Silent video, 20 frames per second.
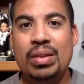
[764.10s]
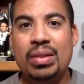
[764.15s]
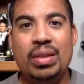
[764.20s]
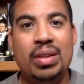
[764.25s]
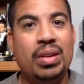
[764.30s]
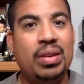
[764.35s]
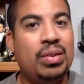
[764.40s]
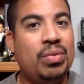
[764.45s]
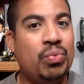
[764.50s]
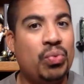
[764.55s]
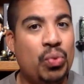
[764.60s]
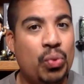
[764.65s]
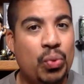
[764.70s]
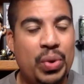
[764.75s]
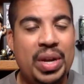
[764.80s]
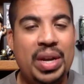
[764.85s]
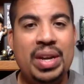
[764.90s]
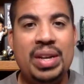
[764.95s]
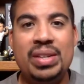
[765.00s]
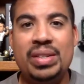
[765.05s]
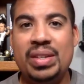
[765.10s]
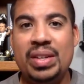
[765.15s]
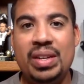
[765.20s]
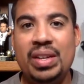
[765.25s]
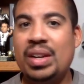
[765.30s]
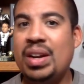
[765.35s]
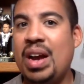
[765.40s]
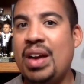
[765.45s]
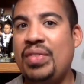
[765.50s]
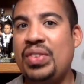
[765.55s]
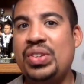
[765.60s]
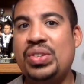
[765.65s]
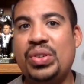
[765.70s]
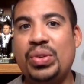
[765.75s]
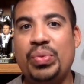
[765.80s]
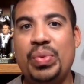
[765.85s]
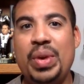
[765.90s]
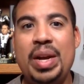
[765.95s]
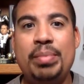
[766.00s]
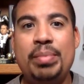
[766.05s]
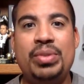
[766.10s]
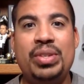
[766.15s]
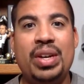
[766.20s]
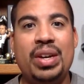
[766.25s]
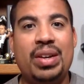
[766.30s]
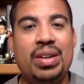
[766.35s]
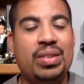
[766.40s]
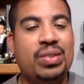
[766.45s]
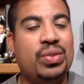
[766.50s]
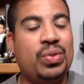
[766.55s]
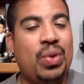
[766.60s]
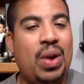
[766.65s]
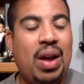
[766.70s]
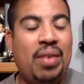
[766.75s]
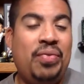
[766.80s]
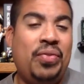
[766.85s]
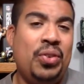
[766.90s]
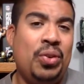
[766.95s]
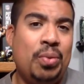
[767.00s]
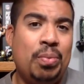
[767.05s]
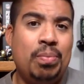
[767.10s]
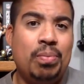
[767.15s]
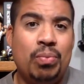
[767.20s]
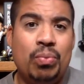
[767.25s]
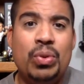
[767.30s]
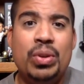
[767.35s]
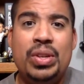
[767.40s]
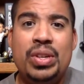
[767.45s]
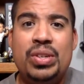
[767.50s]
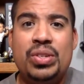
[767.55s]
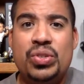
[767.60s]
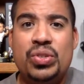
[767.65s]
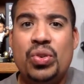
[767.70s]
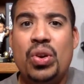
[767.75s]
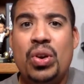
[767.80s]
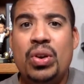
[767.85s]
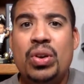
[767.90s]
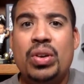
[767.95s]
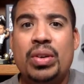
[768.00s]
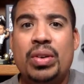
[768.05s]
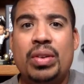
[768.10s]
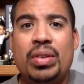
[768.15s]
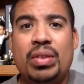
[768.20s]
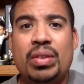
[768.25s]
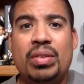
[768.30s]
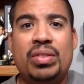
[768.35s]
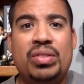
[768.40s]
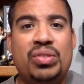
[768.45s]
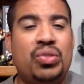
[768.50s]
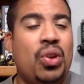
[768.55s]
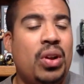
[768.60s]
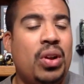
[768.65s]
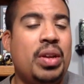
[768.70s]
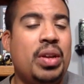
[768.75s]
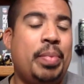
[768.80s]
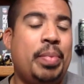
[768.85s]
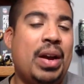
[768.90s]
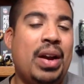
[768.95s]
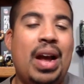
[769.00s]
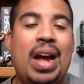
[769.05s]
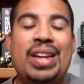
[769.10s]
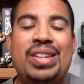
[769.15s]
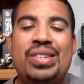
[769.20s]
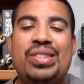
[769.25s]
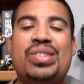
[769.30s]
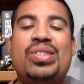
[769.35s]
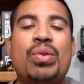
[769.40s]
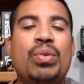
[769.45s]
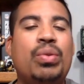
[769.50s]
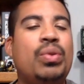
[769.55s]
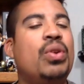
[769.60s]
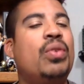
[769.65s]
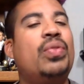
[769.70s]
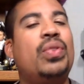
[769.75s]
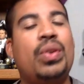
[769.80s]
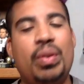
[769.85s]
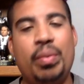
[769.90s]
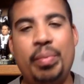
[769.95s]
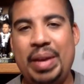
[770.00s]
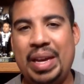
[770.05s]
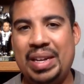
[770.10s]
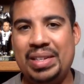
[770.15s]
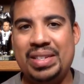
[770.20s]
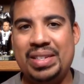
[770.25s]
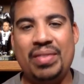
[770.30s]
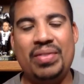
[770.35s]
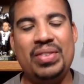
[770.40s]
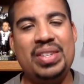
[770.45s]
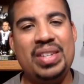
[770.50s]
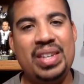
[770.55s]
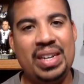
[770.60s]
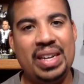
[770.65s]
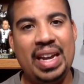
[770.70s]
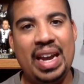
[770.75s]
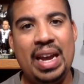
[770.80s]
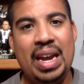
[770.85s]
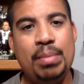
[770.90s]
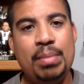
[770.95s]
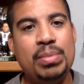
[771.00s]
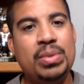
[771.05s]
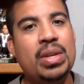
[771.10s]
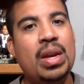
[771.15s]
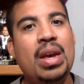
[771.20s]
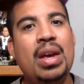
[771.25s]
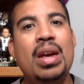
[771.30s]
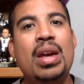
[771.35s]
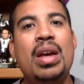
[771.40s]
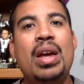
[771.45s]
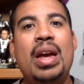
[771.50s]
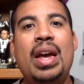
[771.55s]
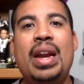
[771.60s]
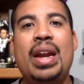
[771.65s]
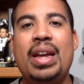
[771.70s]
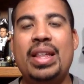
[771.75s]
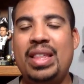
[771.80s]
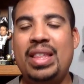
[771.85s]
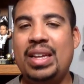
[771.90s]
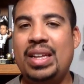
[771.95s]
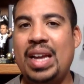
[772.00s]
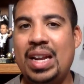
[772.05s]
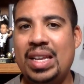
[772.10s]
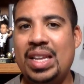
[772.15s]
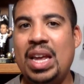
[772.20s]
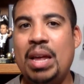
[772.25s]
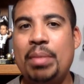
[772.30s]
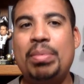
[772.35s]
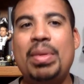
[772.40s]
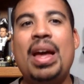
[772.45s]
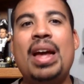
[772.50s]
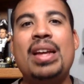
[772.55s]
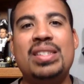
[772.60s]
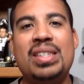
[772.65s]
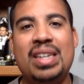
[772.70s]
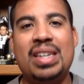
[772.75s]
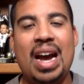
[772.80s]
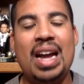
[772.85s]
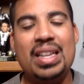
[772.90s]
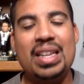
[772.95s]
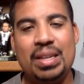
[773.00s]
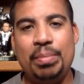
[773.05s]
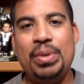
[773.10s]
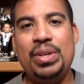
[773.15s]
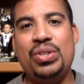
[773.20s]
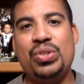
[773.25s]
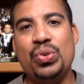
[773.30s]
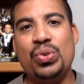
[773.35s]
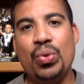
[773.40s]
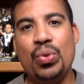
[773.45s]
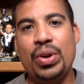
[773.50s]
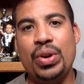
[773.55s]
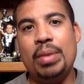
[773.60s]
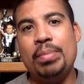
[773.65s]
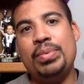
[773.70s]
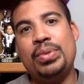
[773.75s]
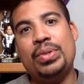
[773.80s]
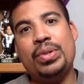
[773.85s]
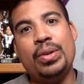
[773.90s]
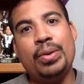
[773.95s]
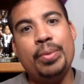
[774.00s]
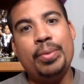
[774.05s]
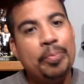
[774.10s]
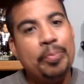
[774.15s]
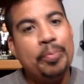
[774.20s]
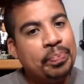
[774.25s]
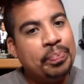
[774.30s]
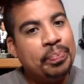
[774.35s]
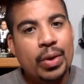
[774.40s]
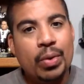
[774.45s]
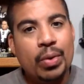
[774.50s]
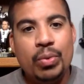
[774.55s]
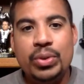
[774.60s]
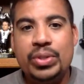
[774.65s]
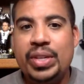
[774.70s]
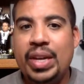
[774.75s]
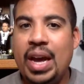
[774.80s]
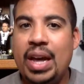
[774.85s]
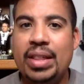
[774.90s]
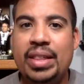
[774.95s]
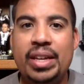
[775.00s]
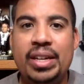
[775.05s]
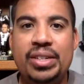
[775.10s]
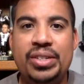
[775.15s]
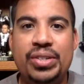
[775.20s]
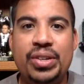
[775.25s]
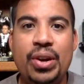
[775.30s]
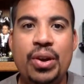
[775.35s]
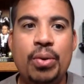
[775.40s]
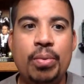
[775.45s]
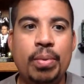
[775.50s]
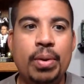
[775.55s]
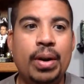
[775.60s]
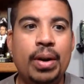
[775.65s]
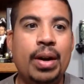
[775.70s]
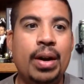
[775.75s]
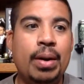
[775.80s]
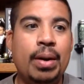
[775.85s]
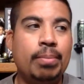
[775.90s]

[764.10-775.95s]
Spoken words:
then Ruiz, and then obviously Ramczyk. And so I feel really strongly about it. I just don't know if they're going to make it 17 games. And I think that depth has got to be shored up. So we'll see how things go. But